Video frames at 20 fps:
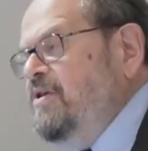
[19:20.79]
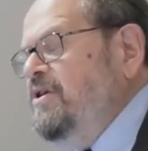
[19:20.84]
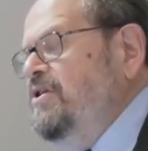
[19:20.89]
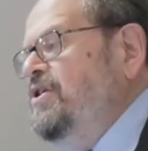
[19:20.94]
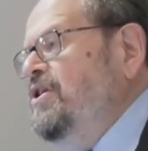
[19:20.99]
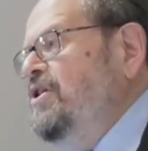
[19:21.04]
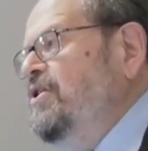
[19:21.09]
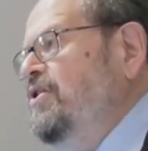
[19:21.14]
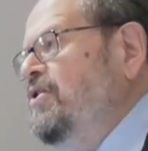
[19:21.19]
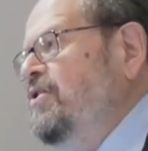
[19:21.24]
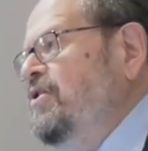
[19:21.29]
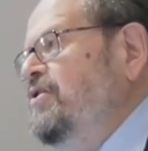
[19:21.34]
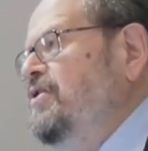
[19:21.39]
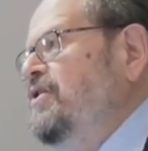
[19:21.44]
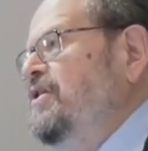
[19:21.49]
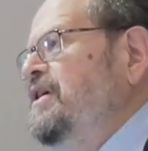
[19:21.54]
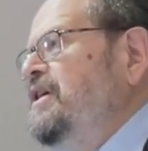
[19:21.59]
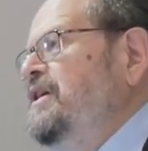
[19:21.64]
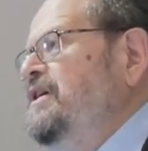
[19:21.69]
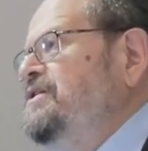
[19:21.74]
the
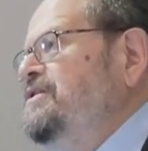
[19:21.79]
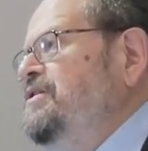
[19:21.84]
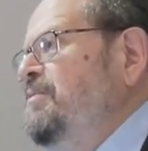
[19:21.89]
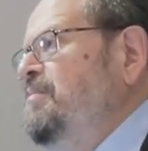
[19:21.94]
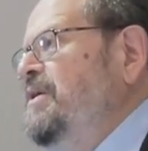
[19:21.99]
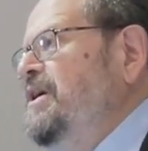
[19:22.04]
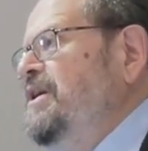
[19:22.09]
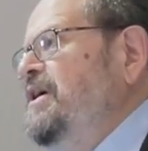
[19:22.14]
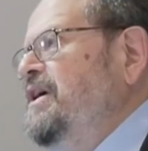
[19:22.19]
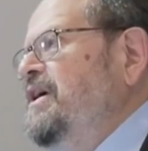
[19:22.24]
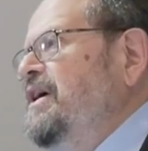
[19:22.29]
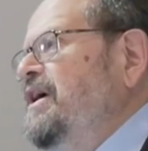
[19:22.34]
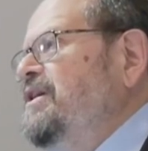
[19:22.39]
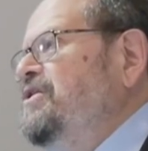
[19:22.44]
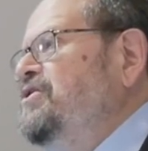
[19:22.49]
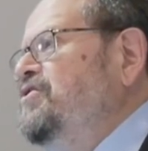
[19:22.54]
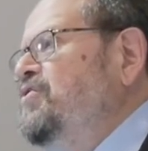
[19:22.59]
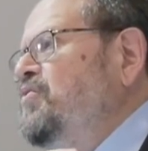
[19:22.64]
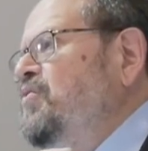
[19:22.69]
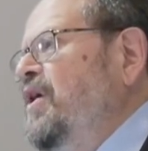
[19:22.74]
Earth is emitting
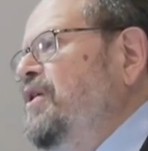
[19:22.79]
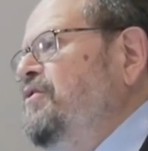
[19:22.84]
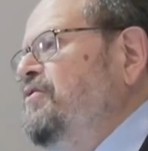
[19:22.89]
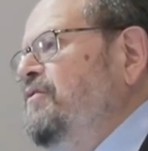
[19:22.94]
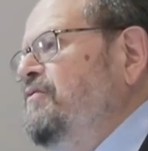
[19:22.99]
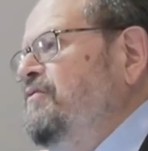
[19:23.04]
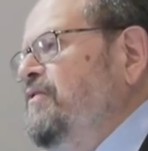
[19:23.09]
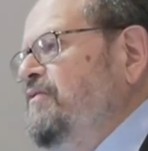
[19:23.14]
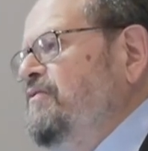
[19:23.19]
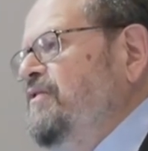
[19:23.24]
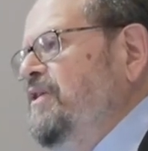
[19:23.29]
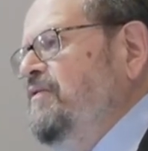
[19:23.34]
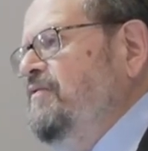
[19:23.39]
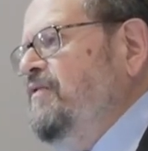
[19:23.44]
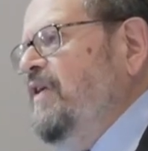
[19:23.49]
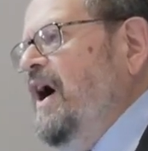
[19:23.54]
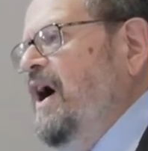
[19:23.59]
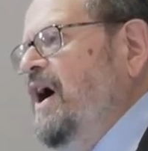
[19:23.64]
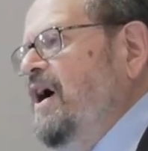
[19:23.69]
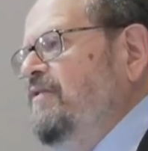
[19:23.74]
at
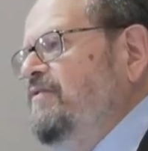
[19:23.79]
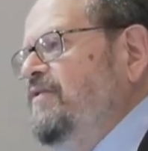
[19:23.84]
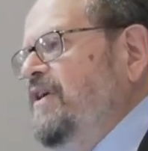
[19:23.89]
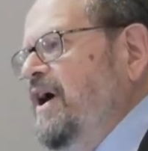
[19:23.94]
255